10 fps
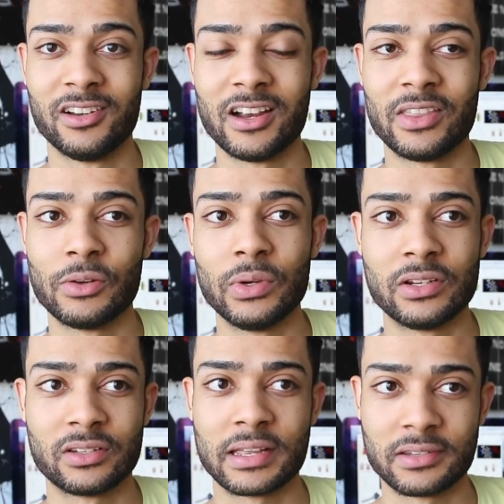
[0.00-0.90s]
And then we
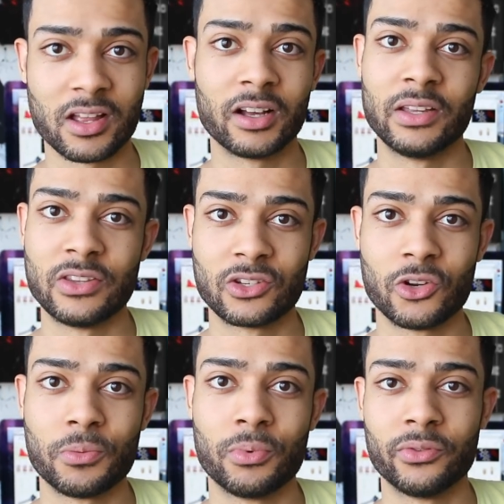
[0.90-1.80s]
just get stuck in this
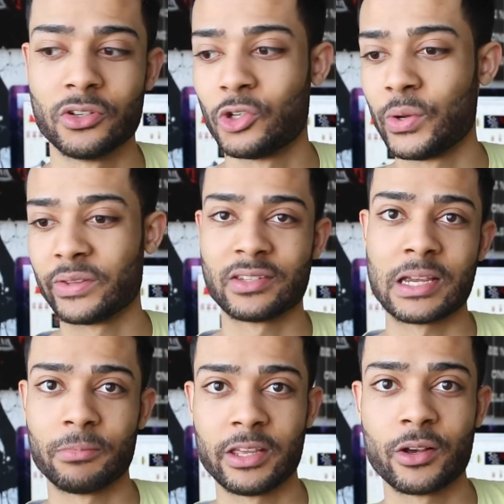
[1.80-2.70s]
loop of just doing the
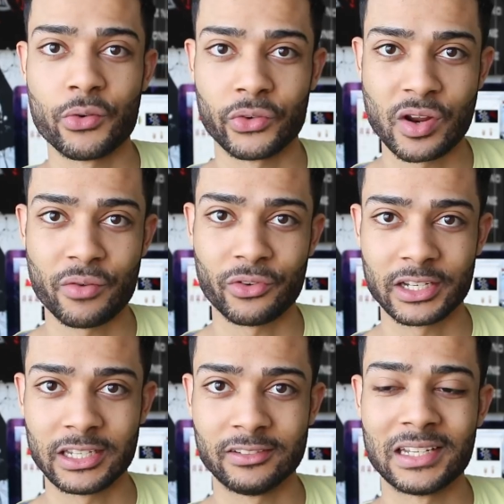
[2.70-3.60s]
same thing over and over
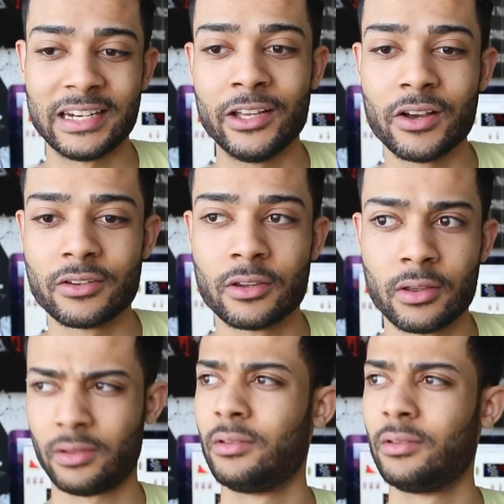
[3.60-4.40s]
again. And he goes,